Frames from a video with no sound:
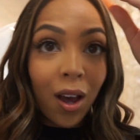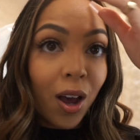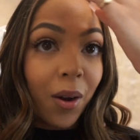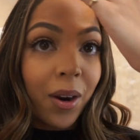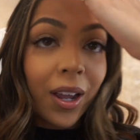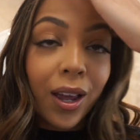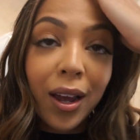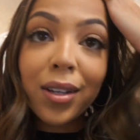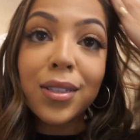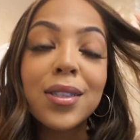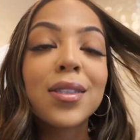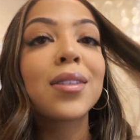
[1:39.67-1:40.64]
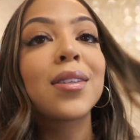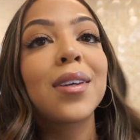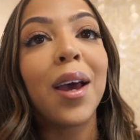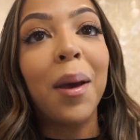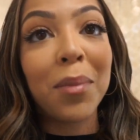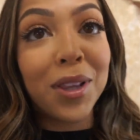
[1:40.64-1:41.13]
All right, guys.
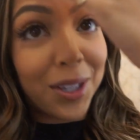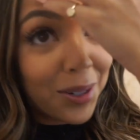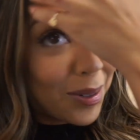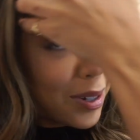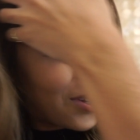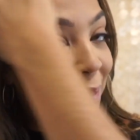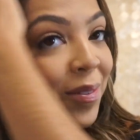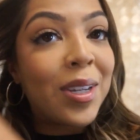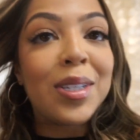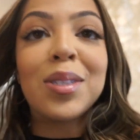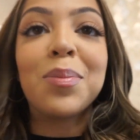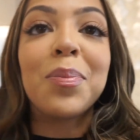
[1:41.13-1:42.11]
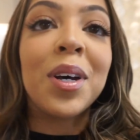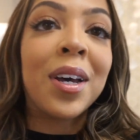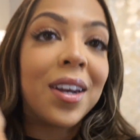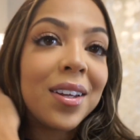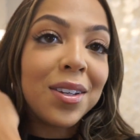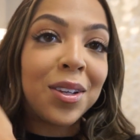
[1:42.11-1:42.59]
I'm a little nervous,
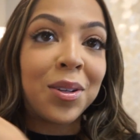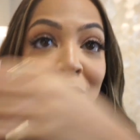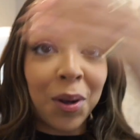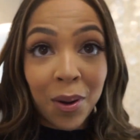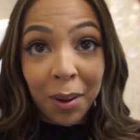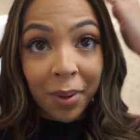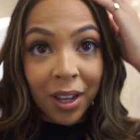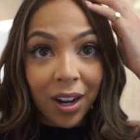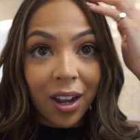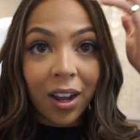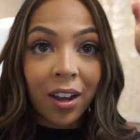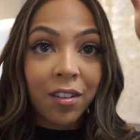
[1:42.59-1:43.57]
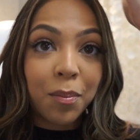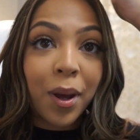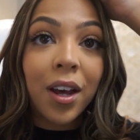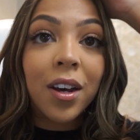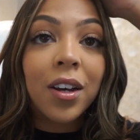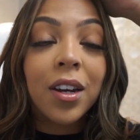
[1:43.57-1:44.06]
but you know, I'm gonna have my
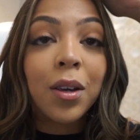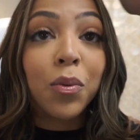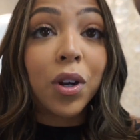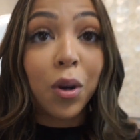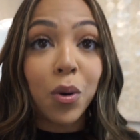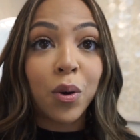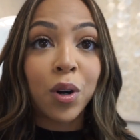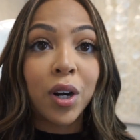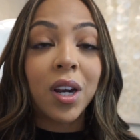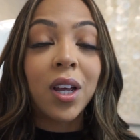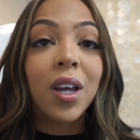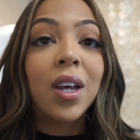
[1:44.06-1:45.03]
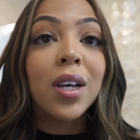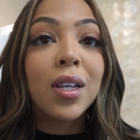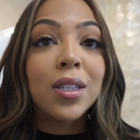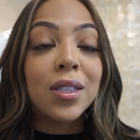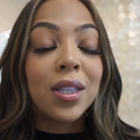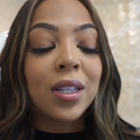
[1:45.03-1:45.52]
honey record
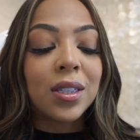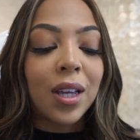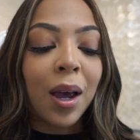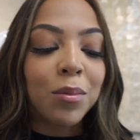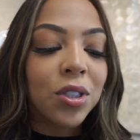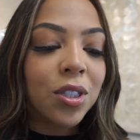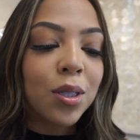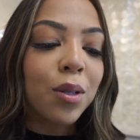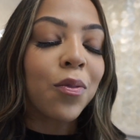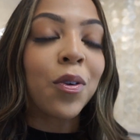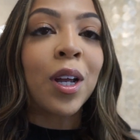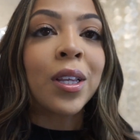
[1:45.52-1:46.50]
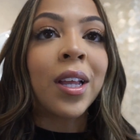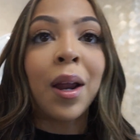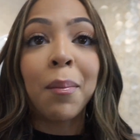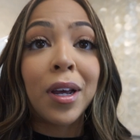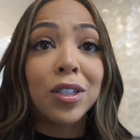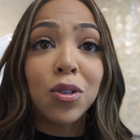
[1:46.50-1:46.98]
since I'm just afraid that I
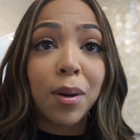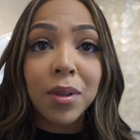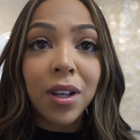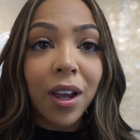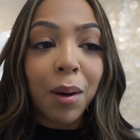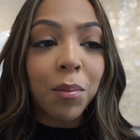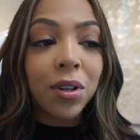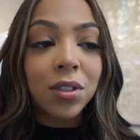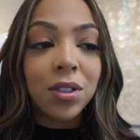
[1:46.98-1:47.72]
might drop the camera or